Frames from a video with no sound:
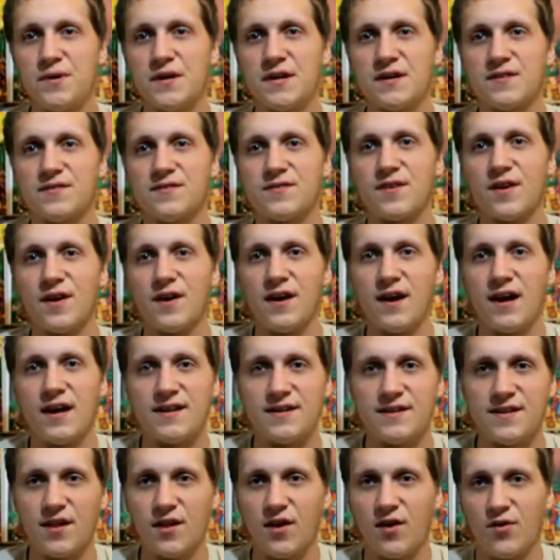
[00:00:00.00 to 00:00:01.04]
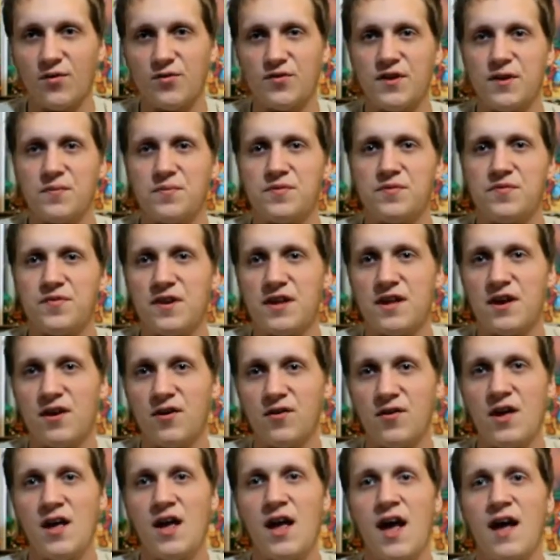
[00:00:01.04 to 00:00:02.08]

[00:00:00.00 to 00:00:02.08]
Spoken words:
because I did a whole tips video,